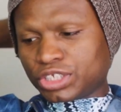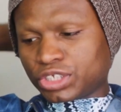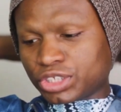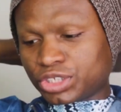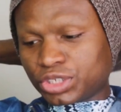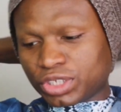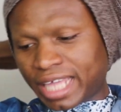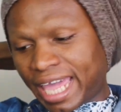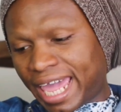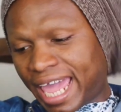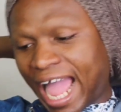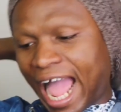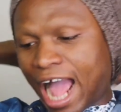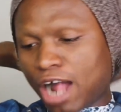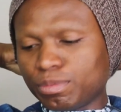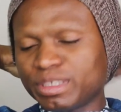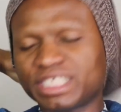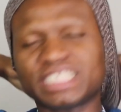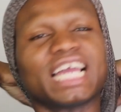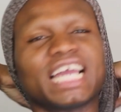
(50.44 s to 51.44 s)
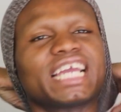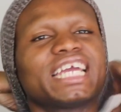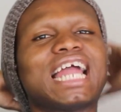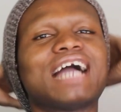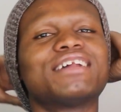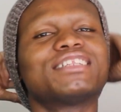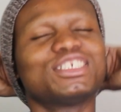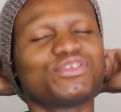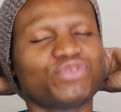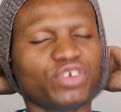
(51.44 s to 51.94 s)
so today i'll be checking
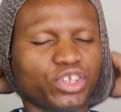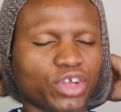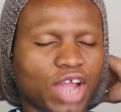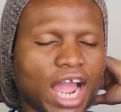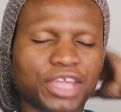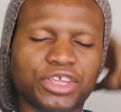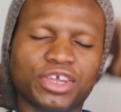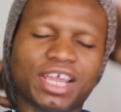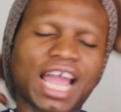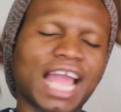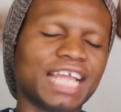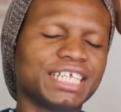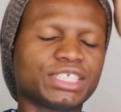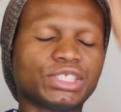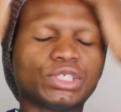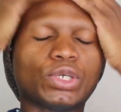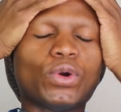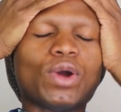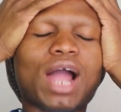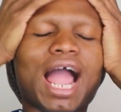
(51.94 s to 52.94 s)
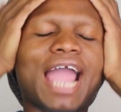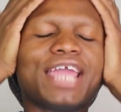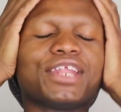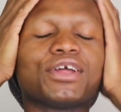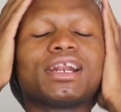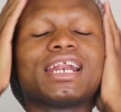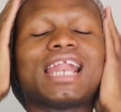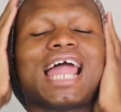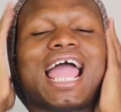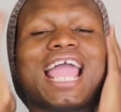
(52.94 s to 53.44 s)
out this video and you guys know i
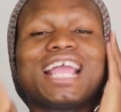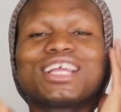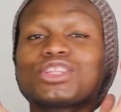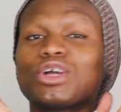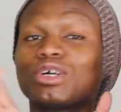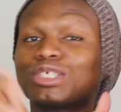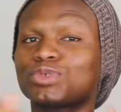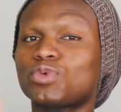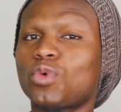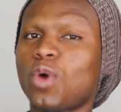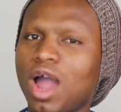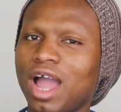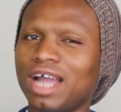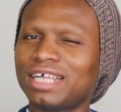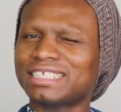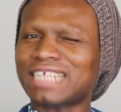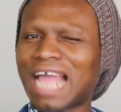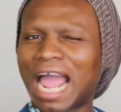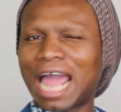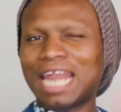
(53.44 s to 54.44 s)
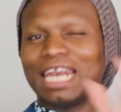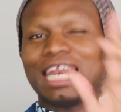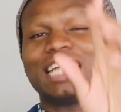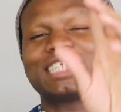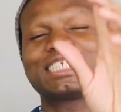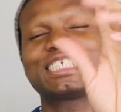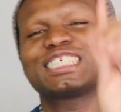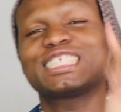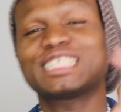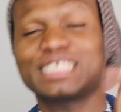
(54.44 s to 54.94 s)
don't like those words and
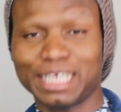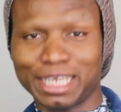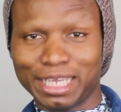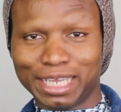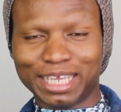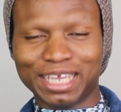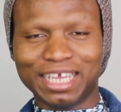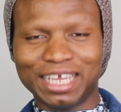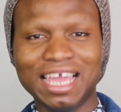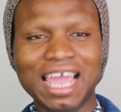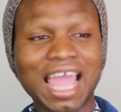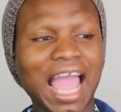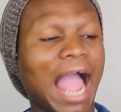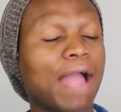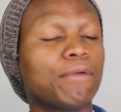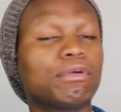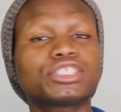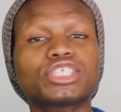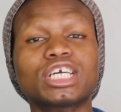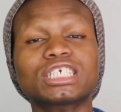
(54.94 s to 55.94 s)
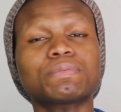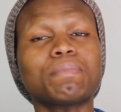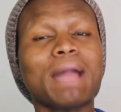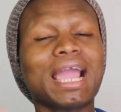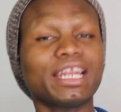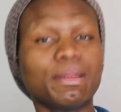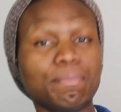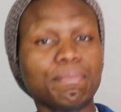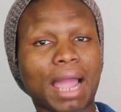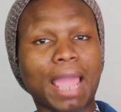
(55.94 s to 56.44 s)
let's see i was just
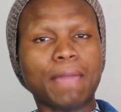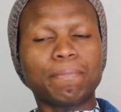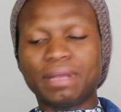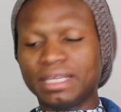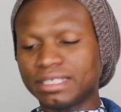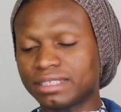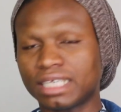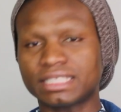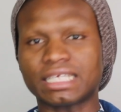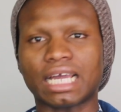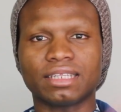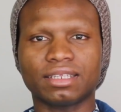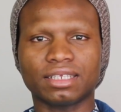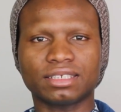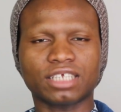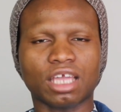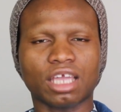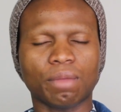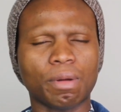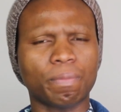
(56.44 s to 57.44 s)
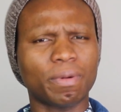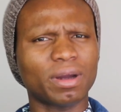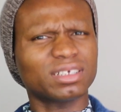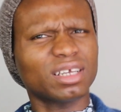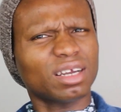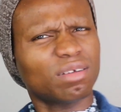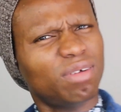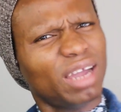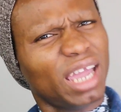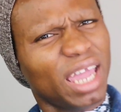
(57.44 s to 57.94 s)
minding my business and this came up i was
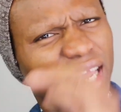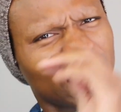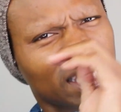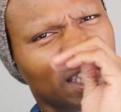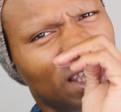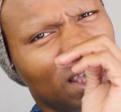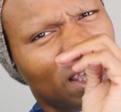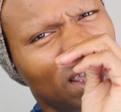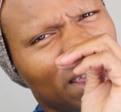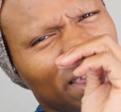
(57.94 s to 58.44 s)
like wait